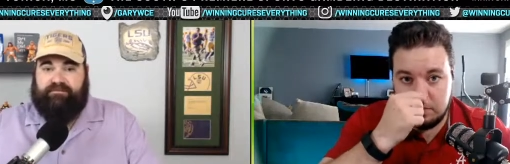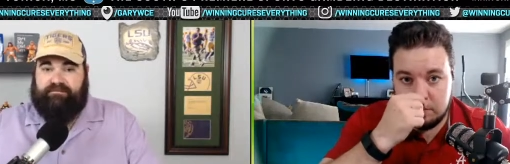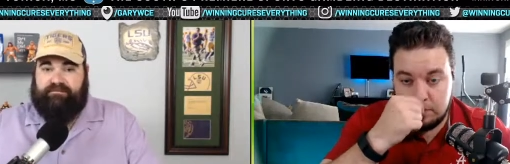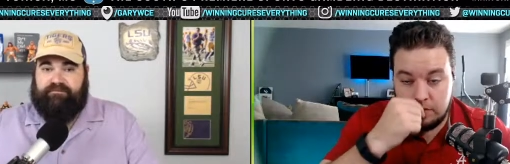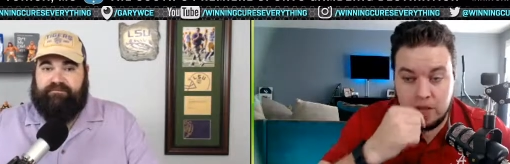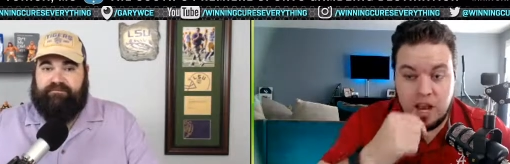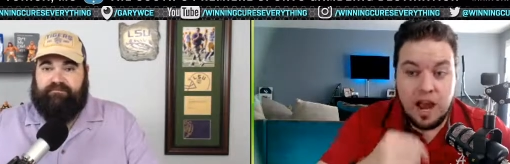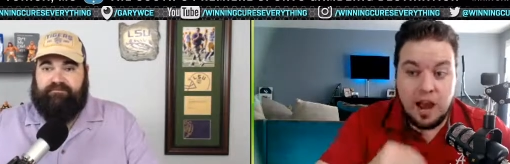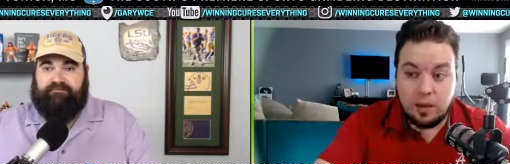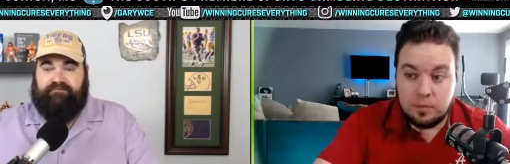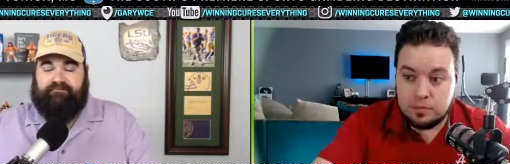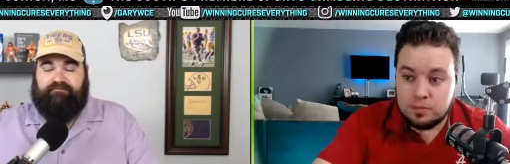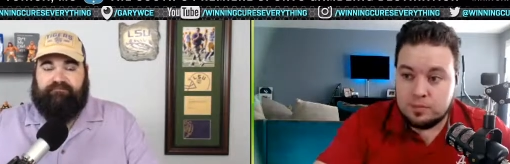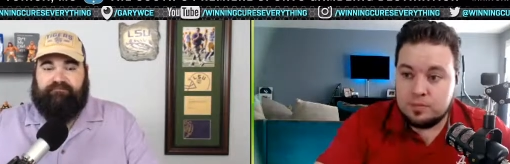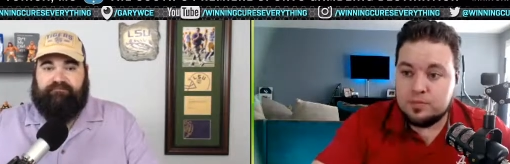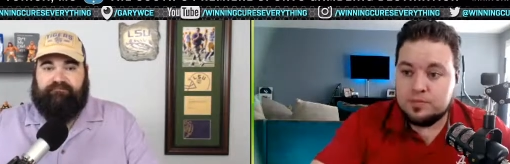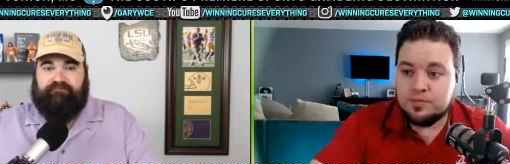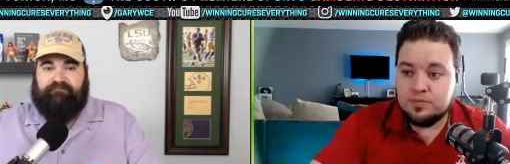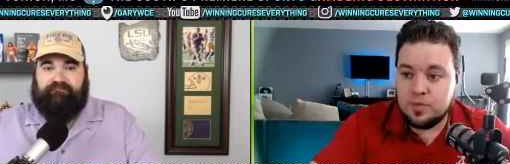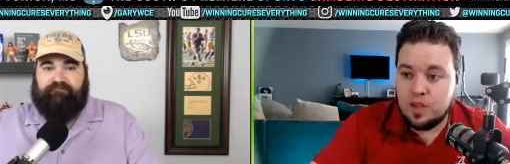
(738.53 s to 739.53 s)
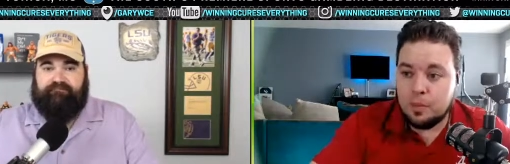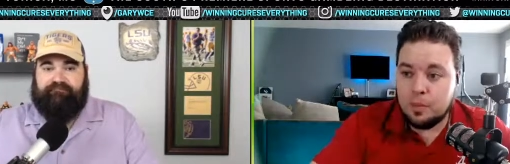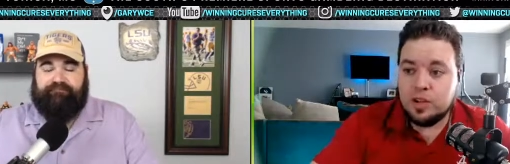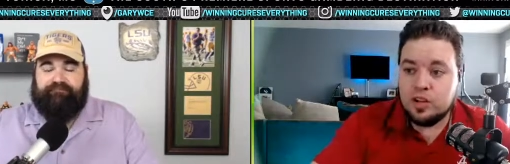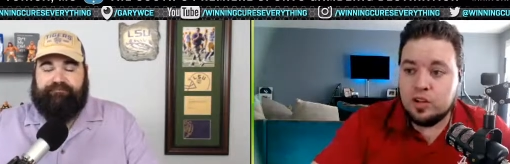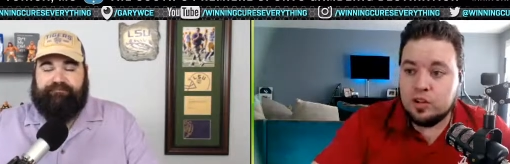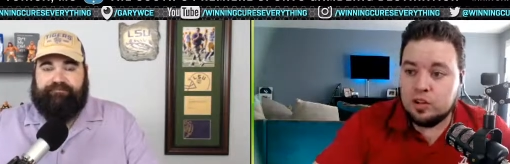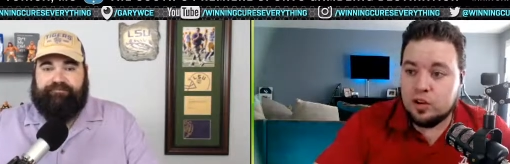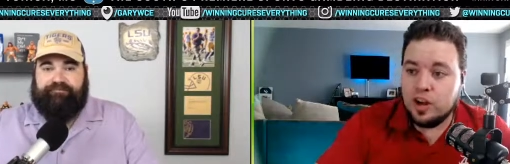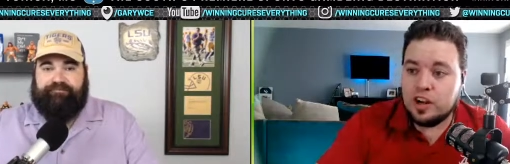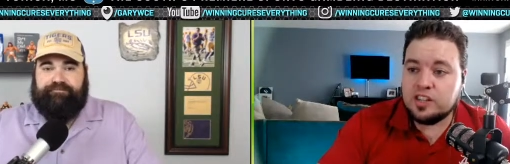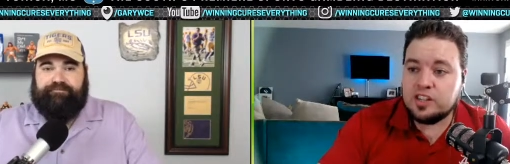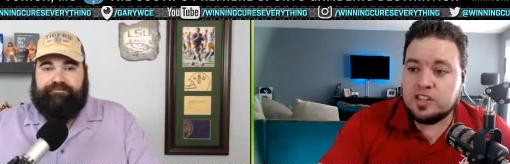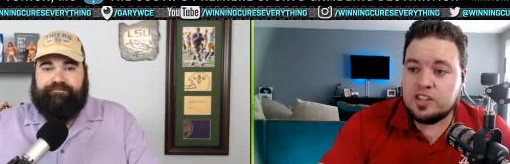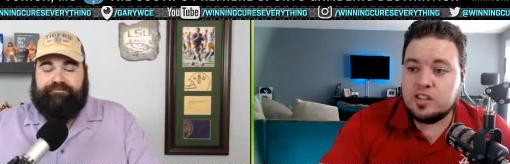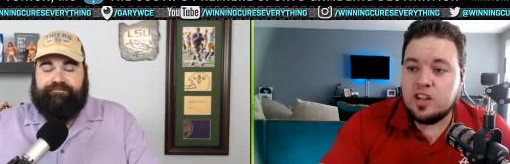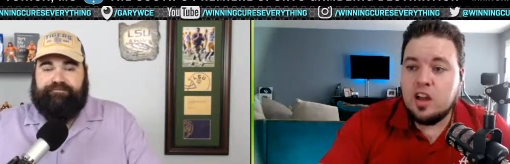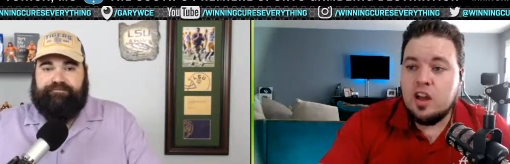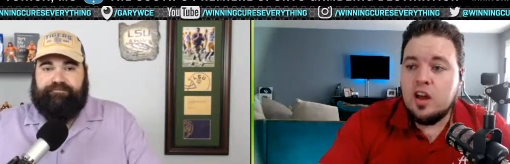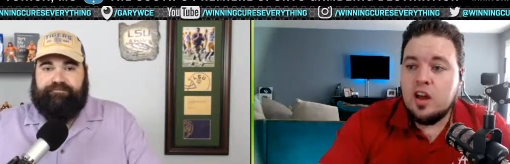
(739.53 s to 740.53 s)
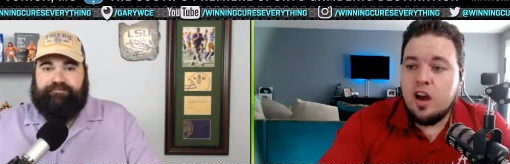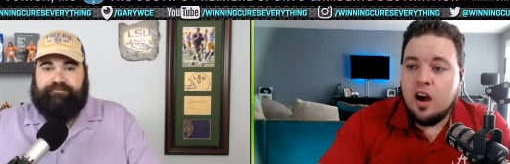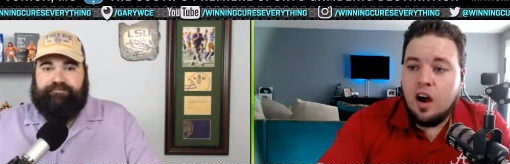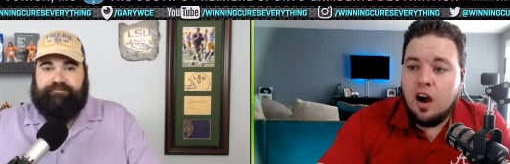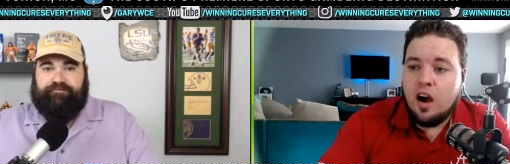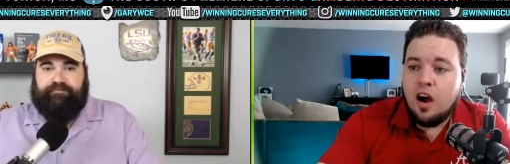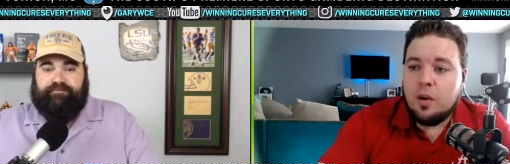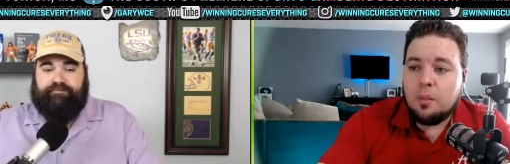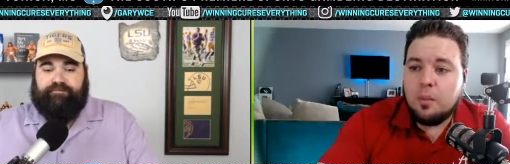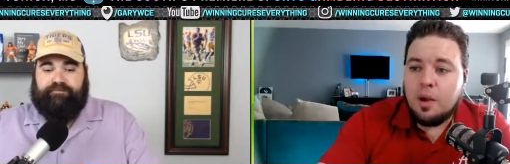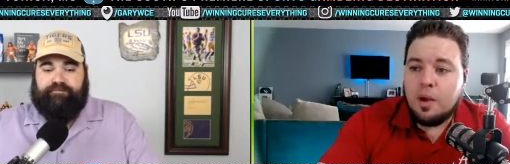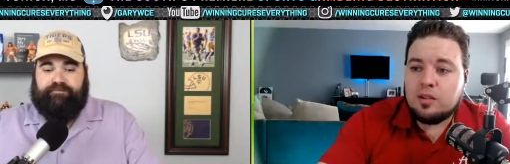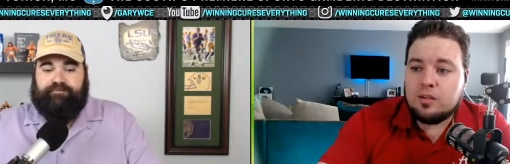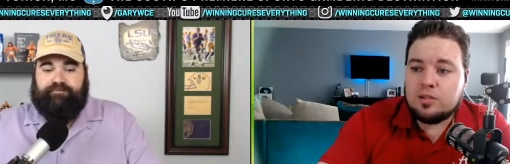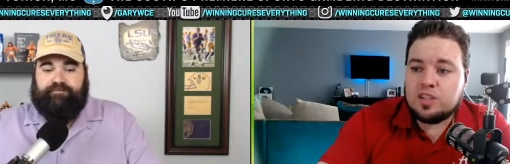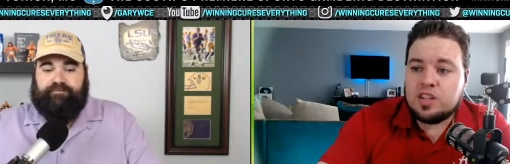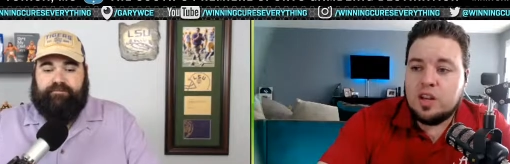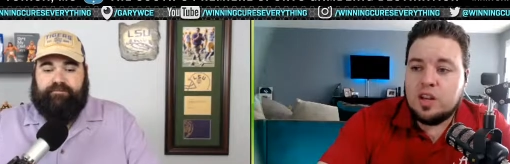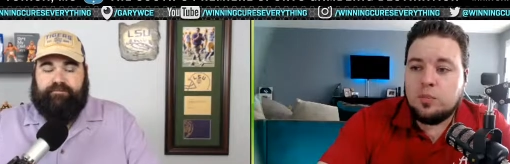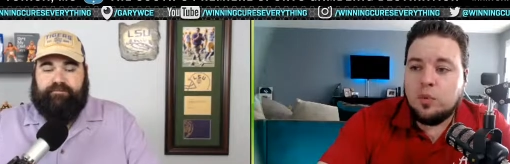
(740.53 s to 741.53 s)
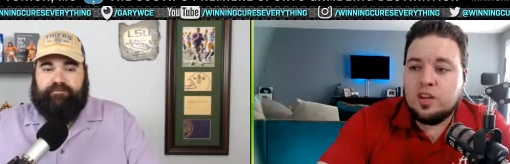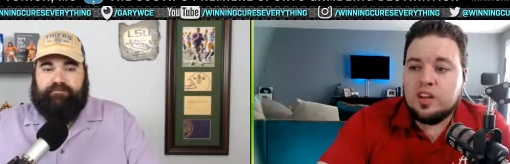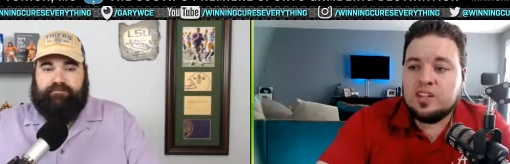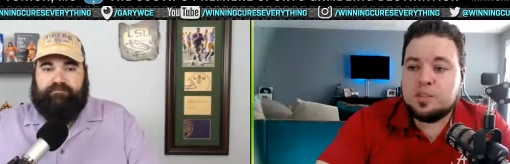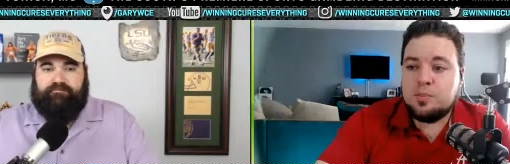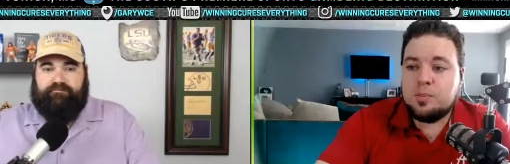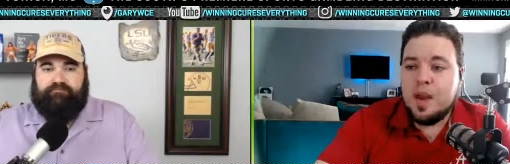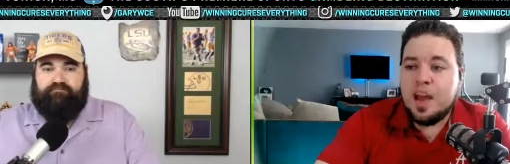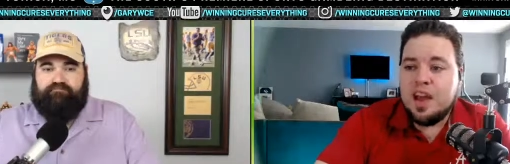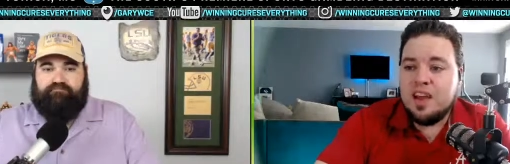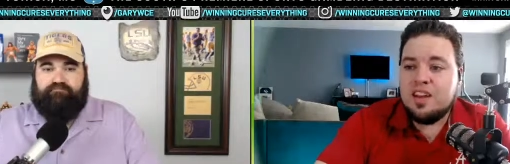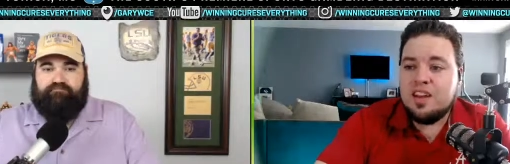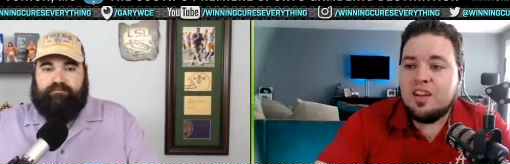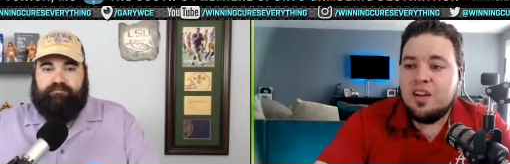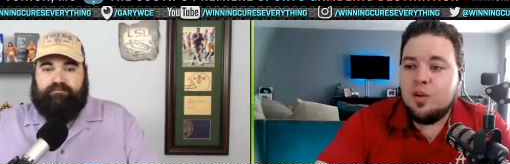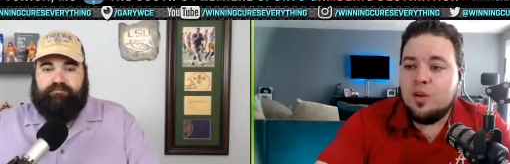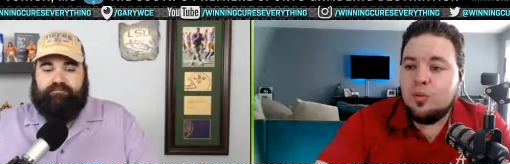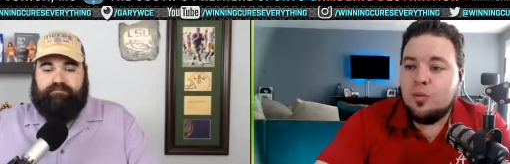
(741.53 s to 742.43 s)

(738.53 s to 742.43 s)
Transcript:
Speaker 1: Yeah. I mean, good gracious. Uh, Michael said, when is paying,